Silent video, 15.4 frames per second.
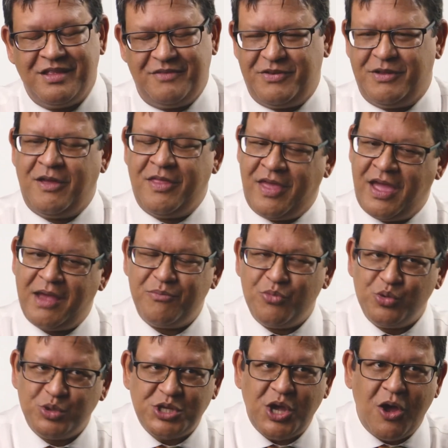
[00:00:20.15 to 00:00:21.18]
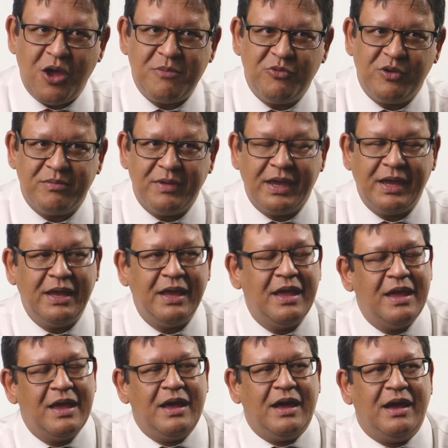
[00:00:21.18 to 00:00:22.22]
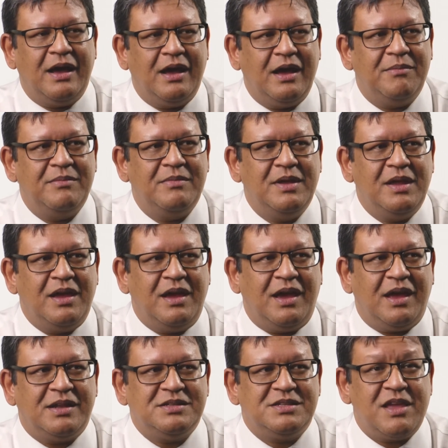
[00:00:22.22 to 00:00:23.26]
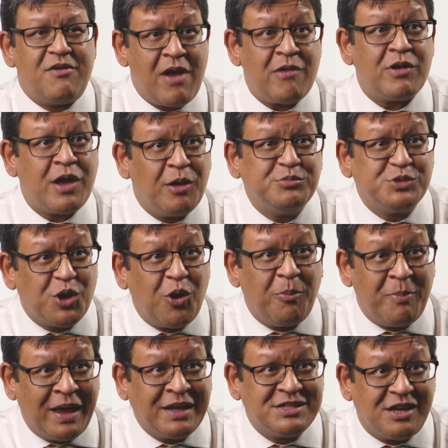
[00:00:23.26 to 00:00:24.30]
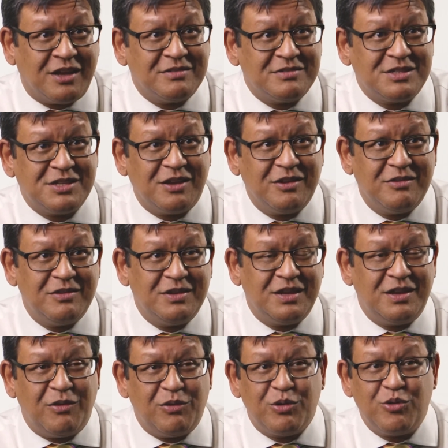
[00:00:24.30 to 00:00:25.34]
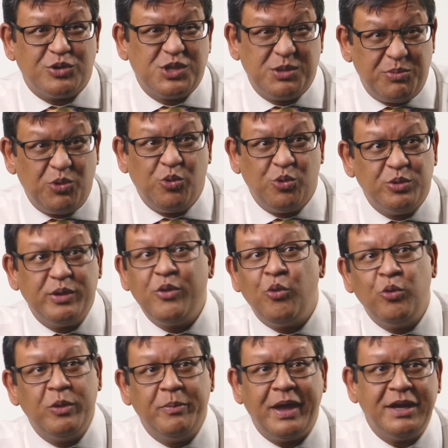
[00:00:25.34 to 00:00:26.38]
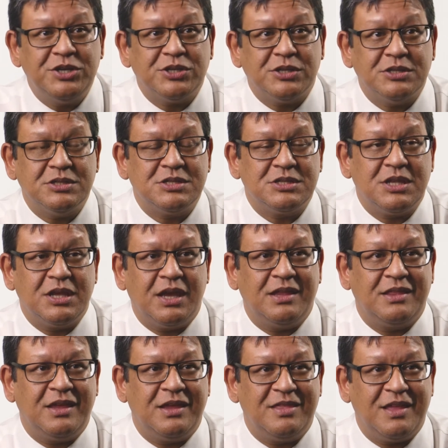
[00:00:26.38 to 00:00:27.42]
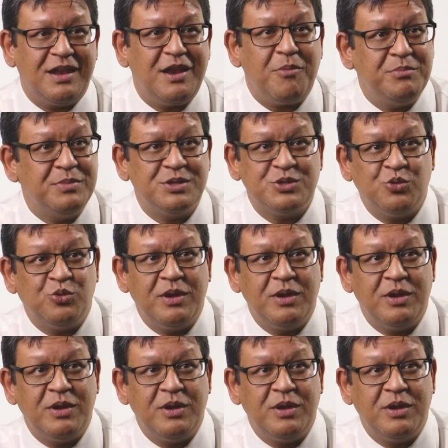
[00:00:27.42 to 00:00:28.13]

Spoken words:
They felt like they had more time with me, and their outcomes got better. So, across the board with all the patients, their numbers all